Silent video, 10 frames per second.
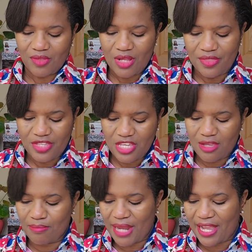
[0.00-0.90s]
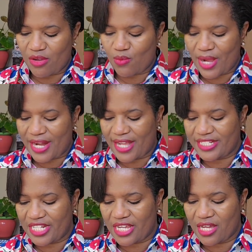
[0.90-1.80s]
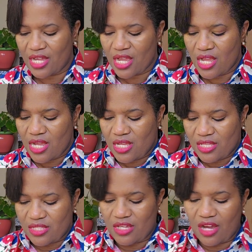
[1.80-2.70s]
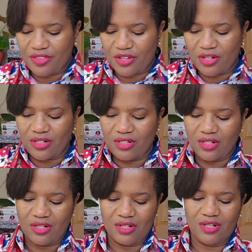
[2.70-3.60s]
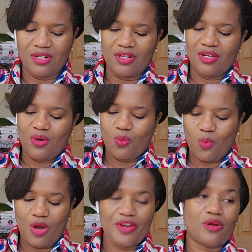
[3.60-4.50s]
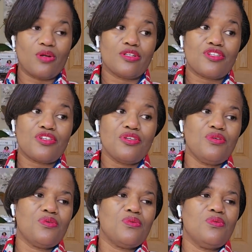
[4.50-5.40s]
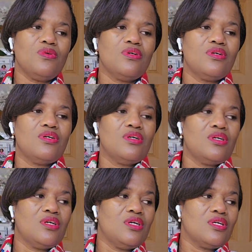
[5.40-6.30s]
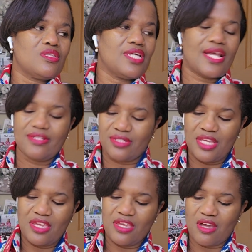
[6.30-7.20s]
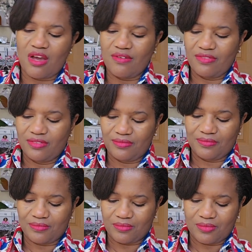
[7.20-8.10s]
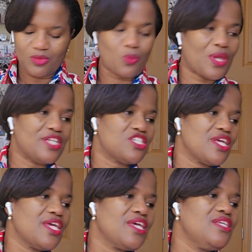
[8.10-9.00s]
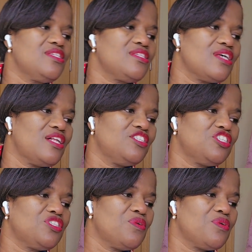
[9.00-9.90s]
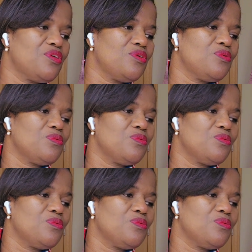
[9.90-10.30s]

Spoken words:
the black and white idea. The other one or two that I was thinking of, which is, I'll show you,